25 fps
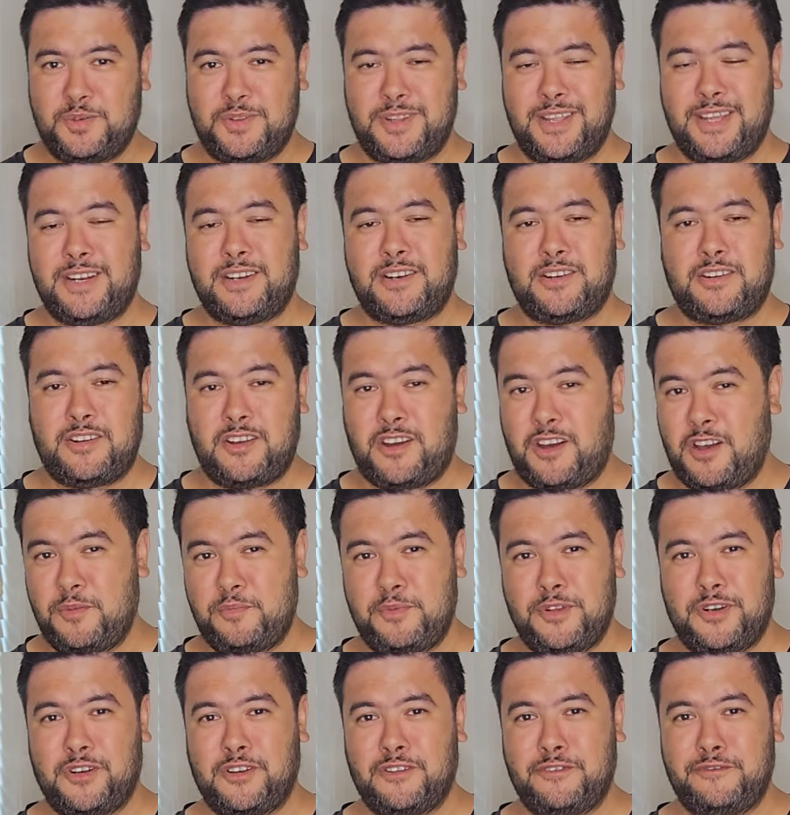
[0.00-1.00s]
then, I hope
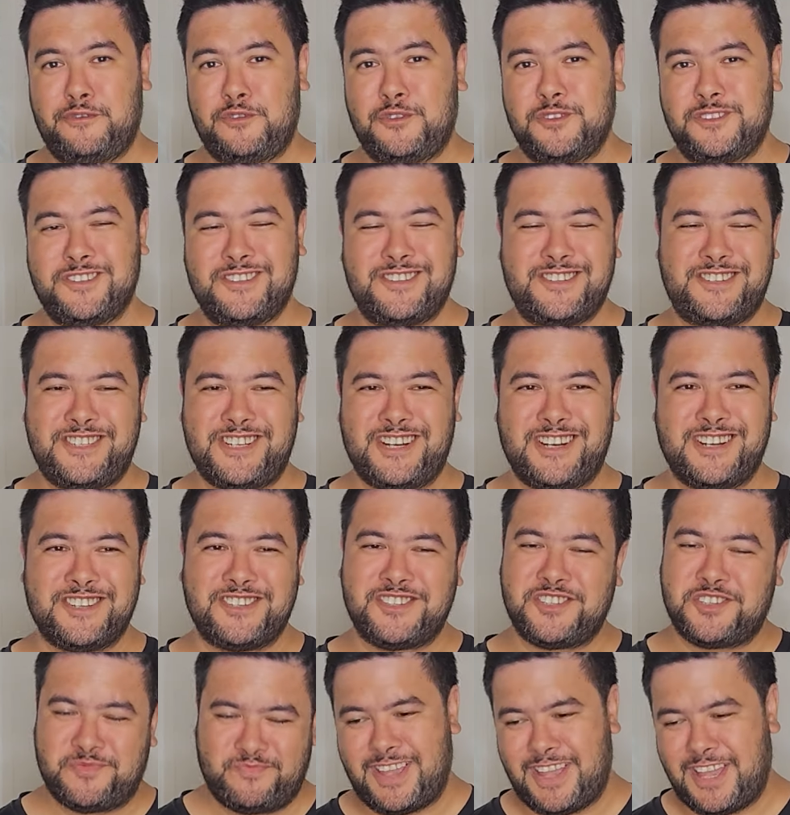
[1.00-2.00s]
you're looking forward to the
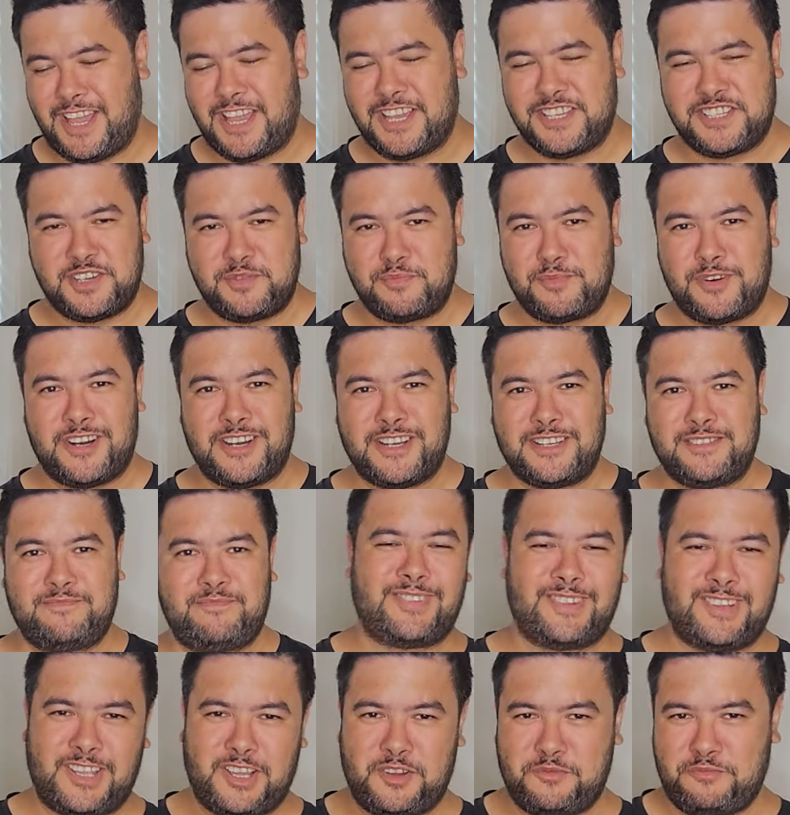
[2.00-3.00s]
challenge, as am I.
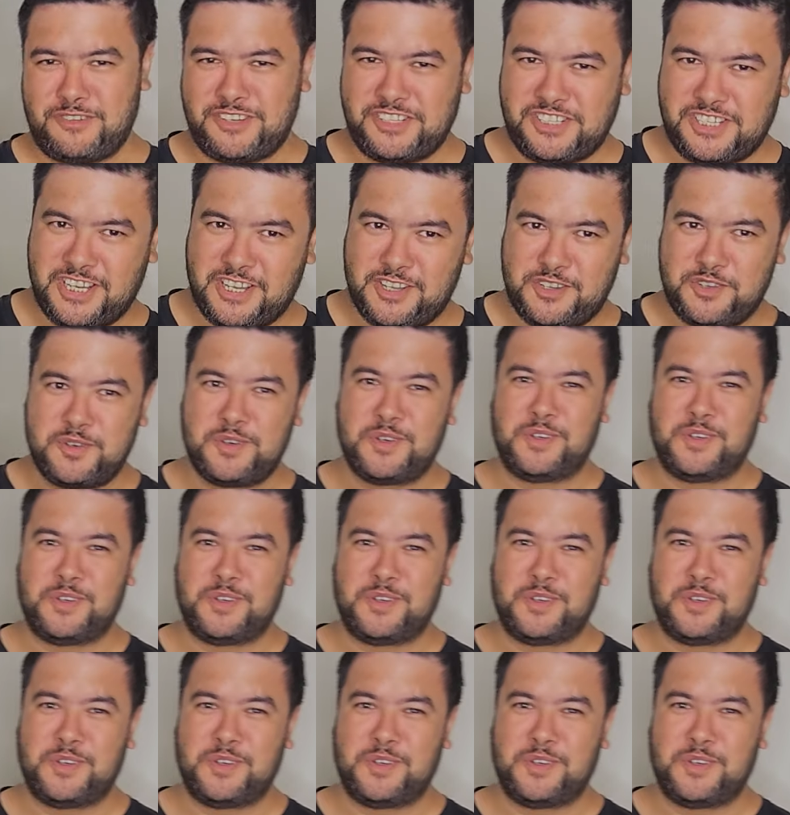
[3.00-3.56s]
I appreciate you